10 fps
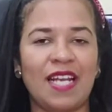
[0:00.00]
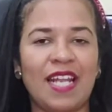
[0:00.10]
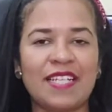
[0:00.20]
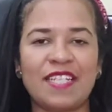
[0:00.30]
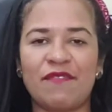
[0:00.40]

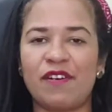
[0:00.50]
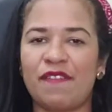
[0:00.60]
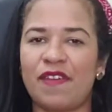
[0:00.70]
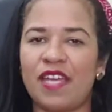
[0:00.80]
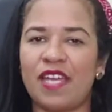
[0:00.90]
Let
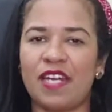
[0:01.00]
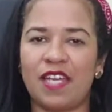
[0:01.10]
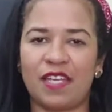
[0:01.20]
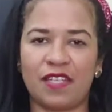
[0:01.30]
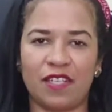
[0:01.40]
everything in
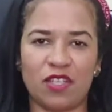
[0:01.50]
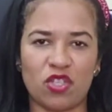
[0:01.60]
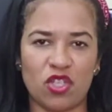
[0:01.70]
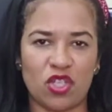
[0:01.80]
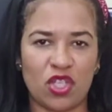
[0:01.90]

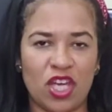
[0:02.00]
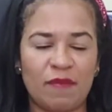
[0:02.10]
English.